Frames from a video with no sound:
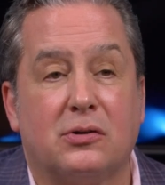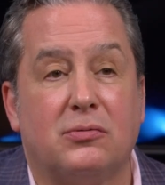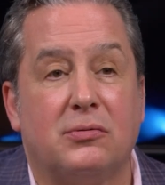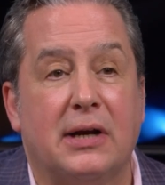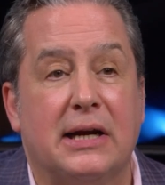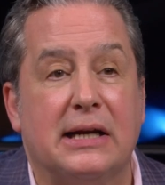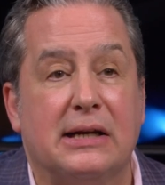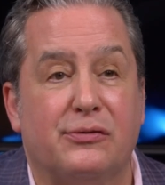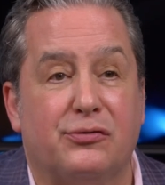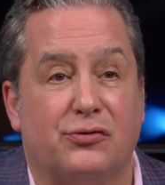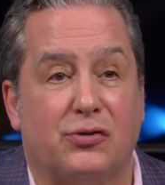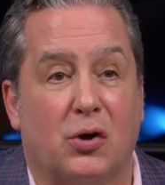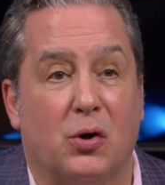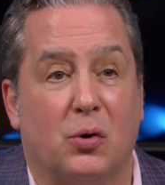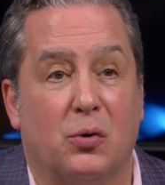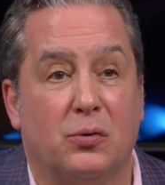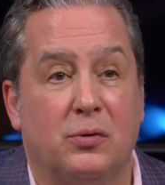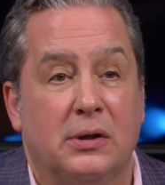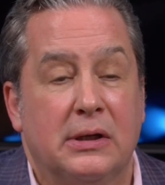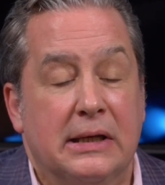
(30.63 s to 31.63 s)
creative
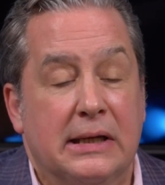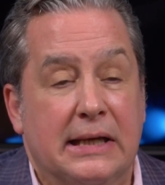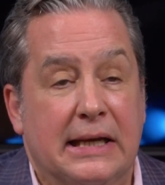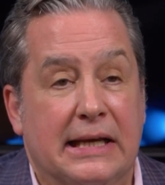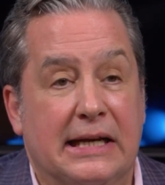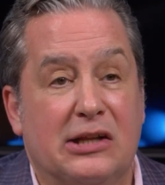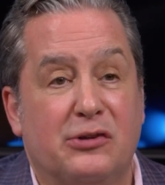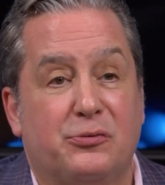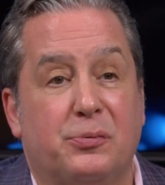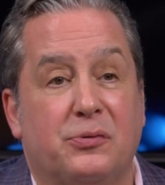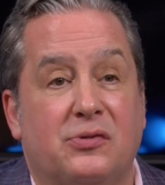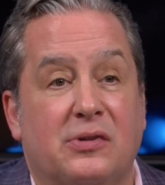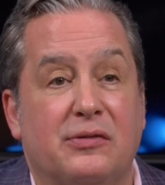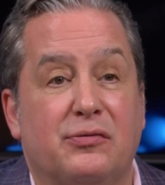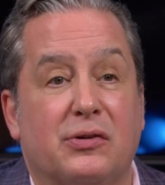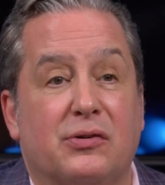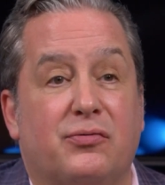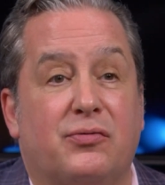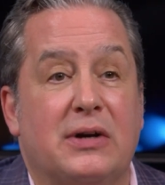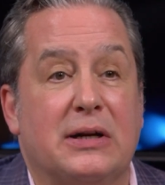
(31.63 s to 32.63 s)
zone, in a
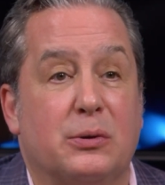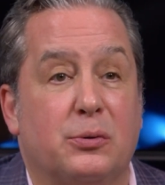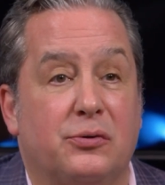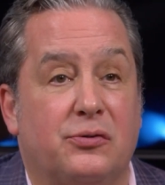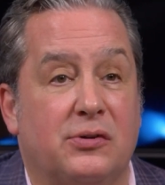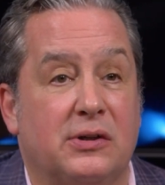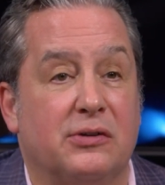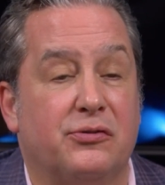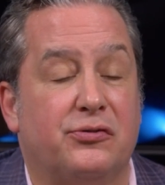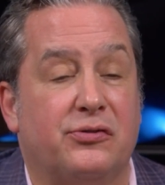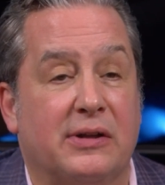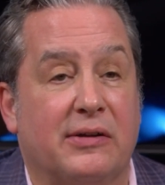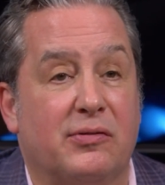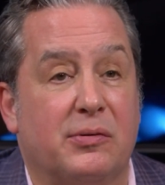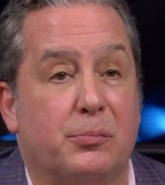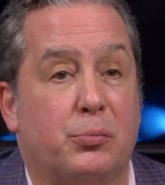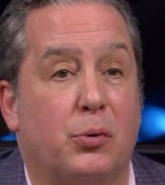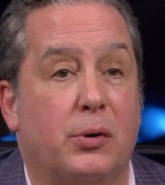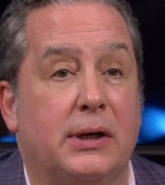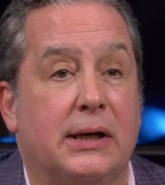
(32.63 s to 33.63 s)
specific frequency of
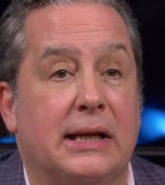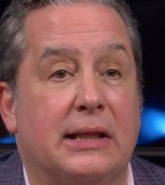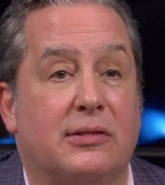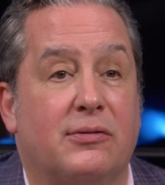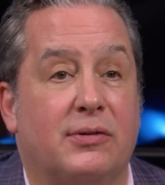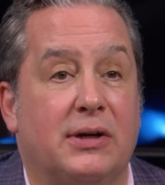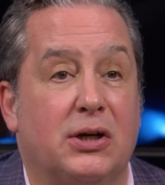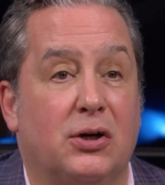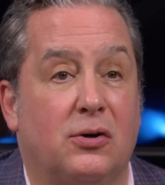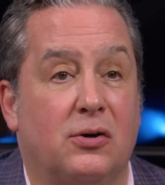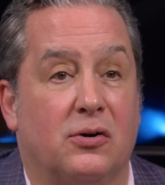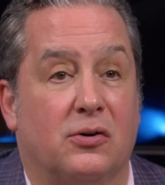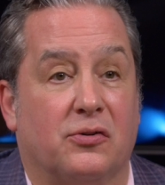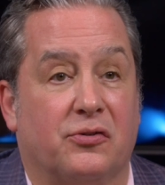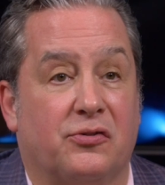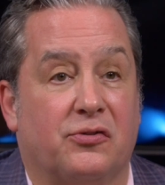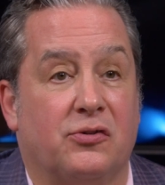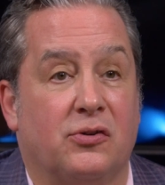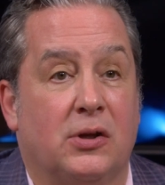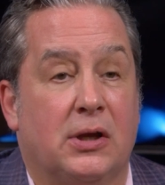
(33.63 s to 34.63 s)
7.83
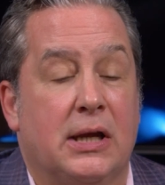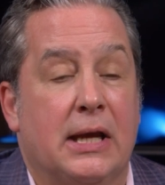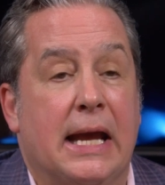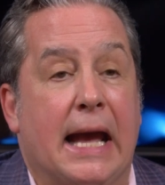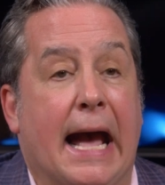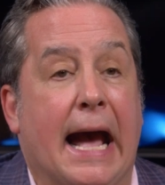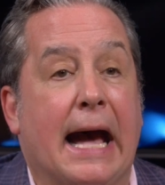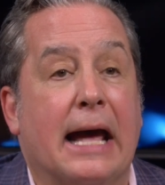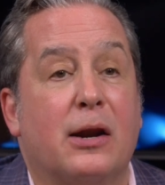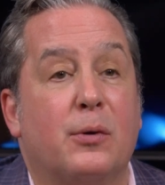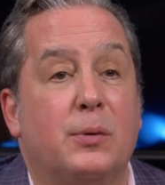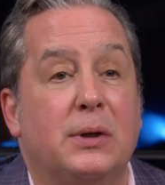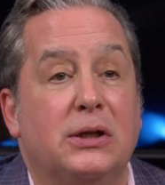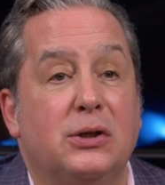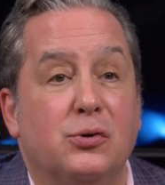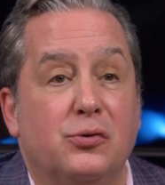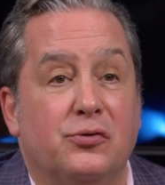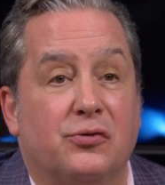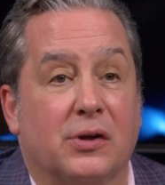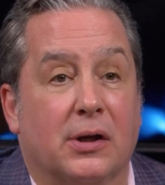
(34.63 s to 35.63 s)
hertz. How do we
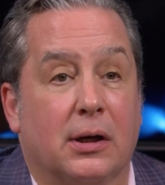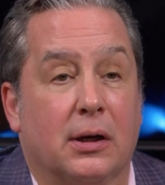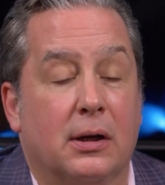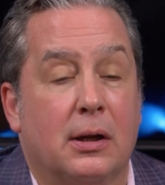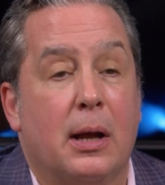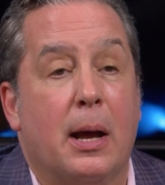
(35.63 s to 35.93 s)
use it?